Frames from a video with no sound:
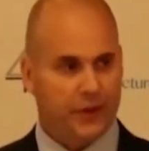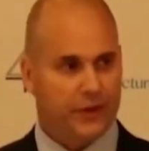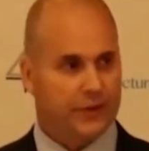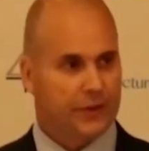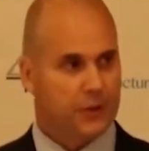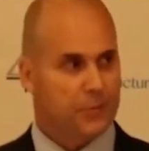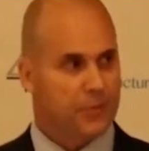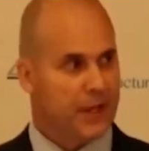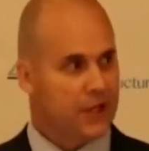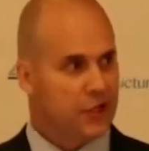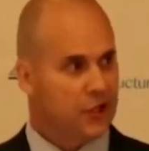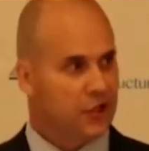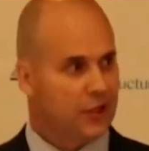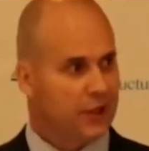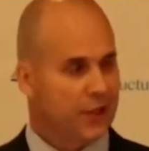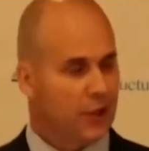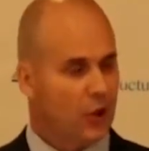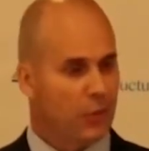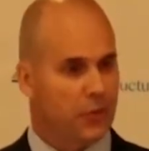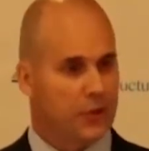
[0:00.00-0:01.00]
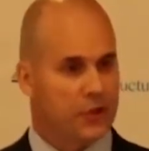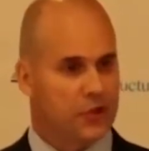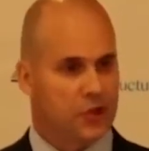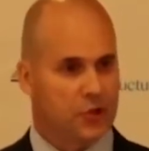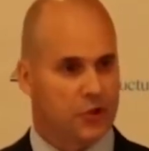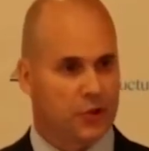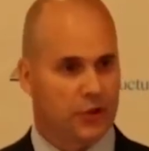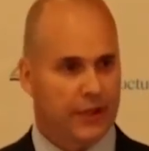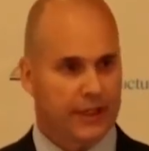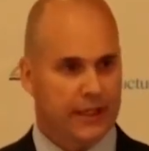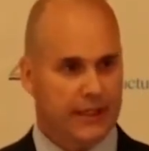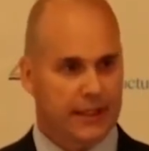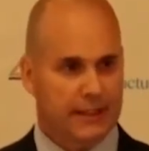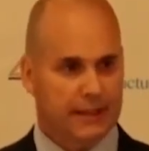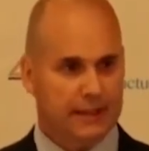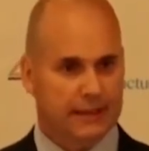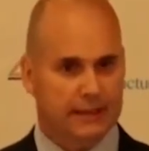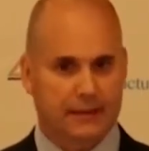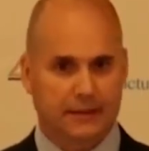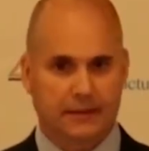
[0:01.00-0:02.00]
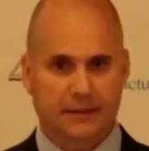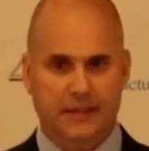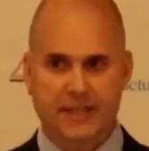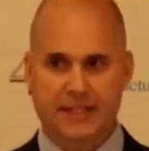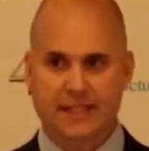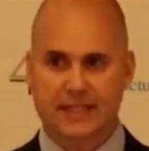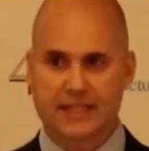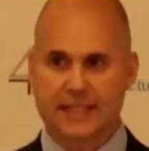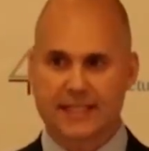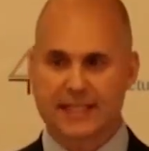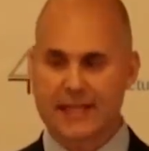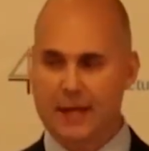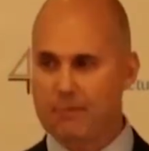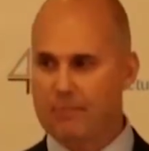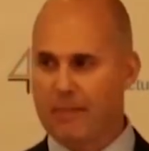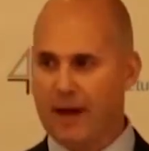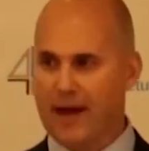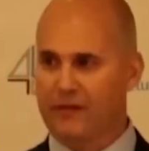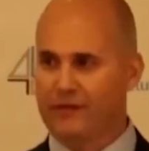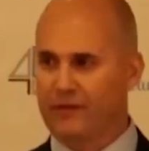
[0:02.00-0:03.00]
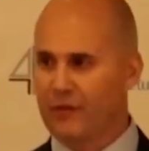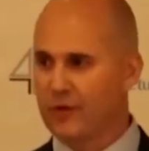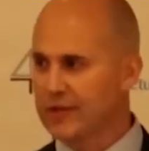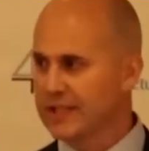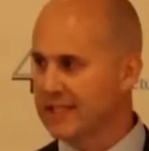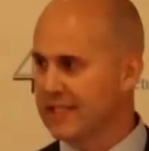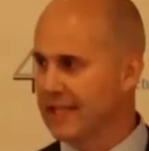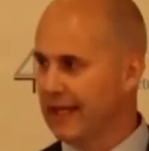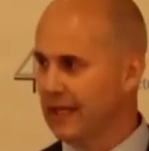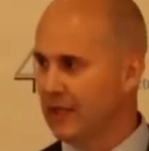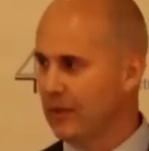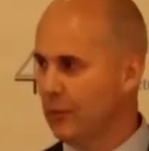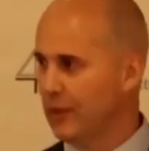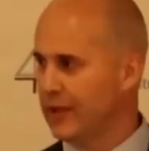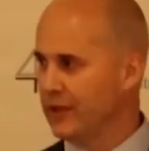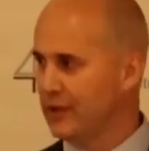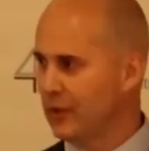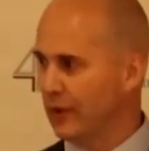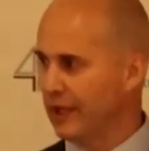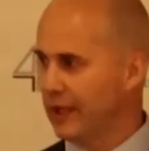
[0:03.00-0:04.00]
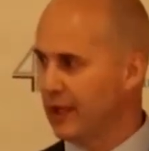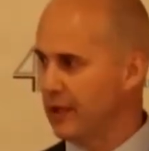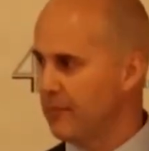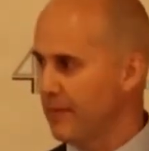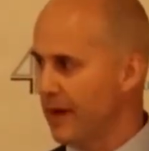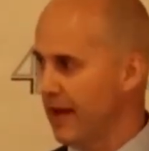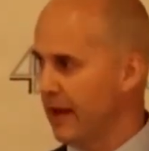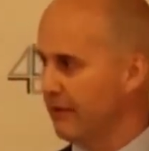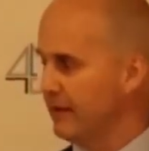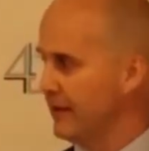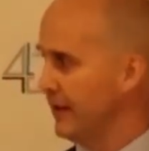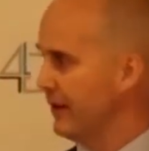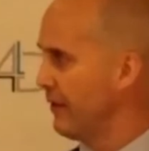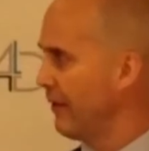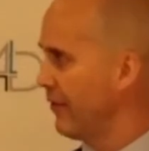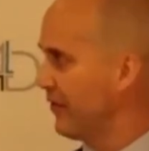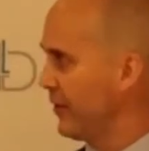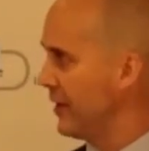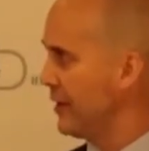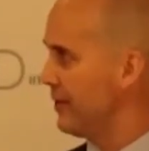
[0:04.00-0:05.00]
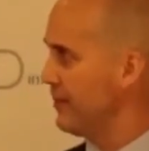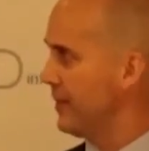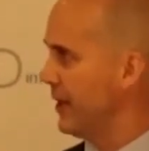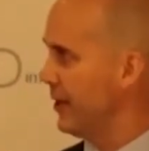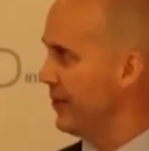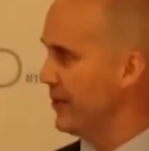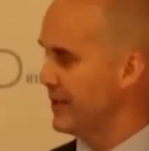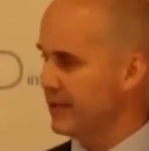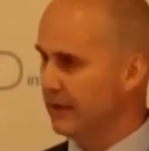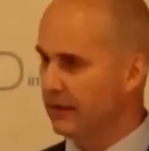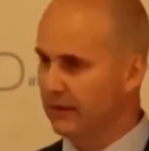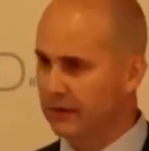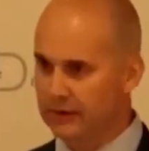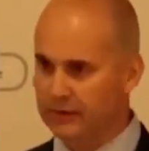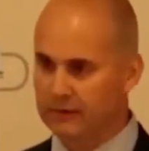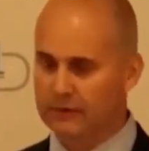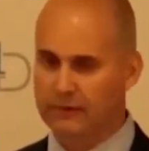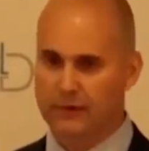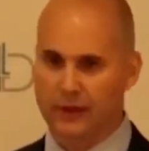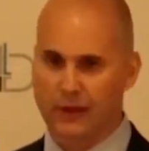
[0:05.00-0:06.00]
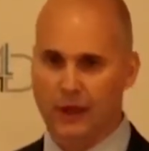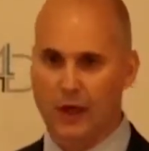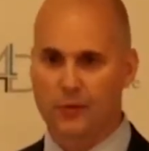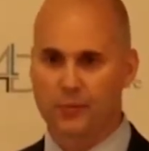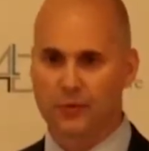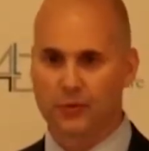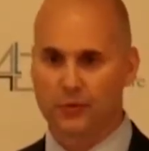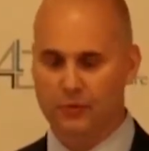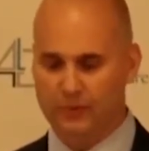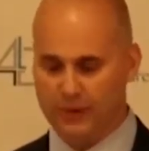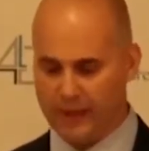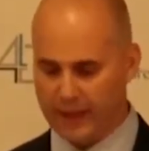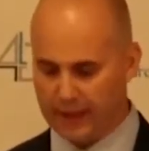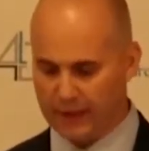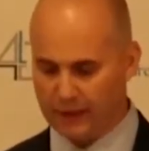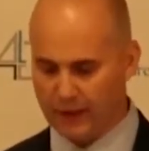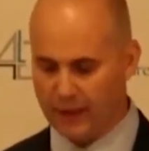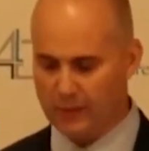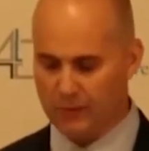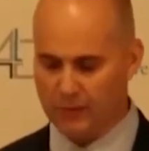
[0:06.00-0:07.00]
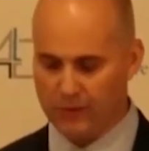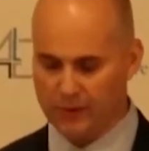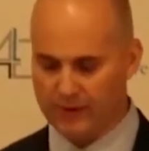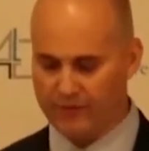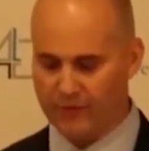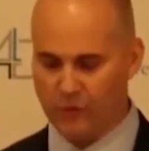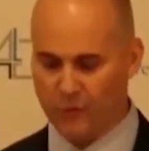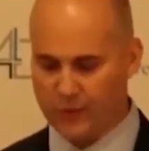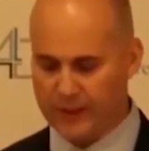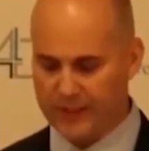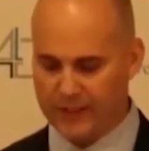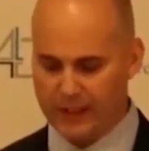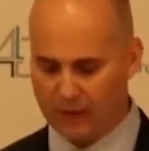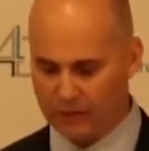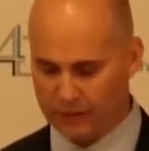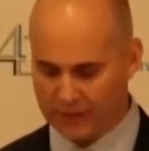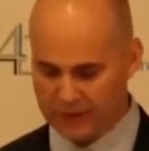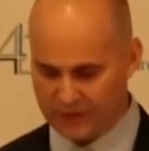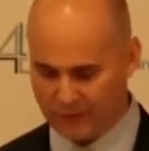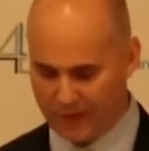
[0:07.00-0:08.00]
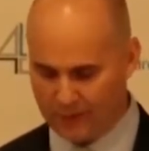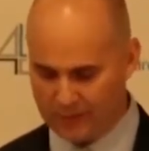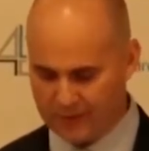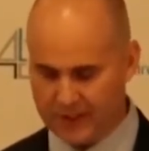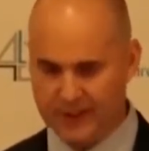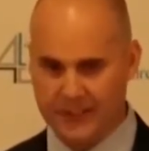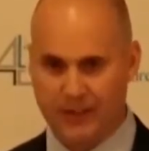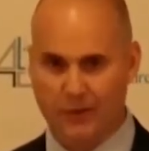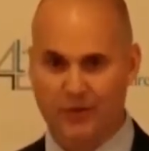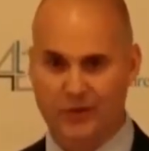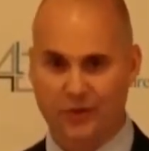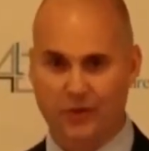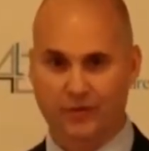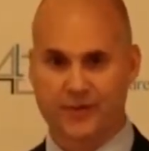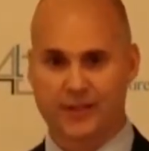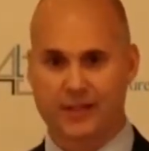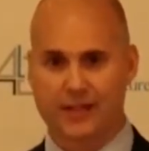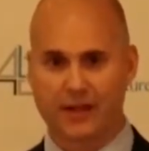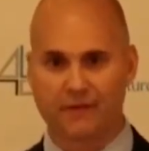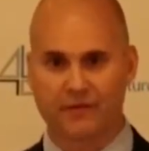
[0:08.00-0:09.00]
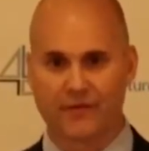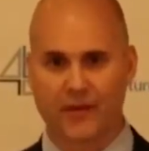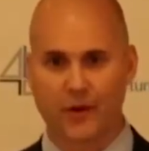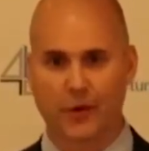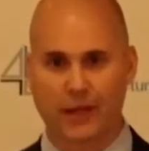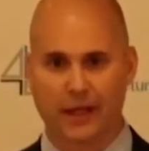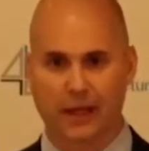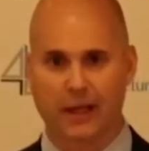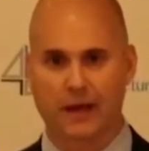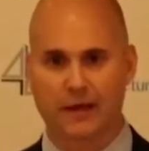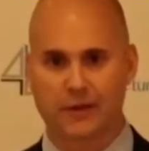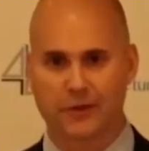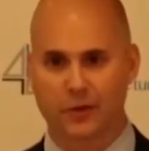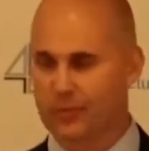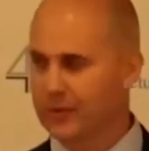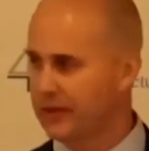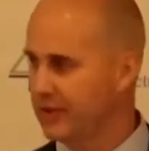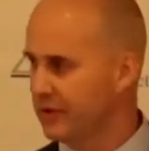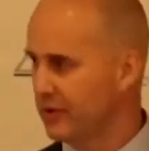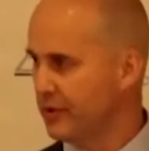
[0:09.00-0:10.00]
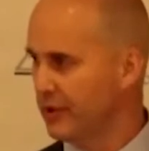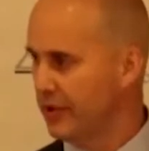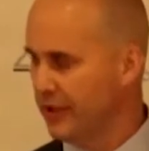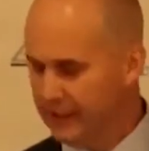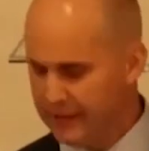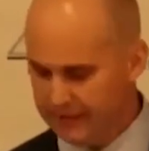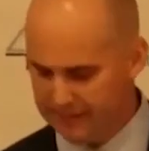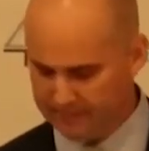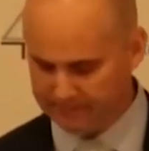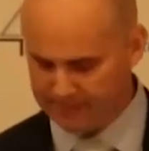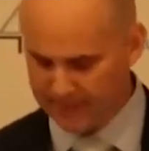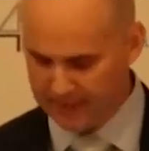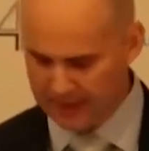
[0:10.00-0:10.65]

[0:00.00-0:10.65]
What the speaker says: we were to dimension the opportunity, just to step back for a second, we're talking about, the theme here is global, at a global level, retail disruption, so it's obviously a very large opportunity.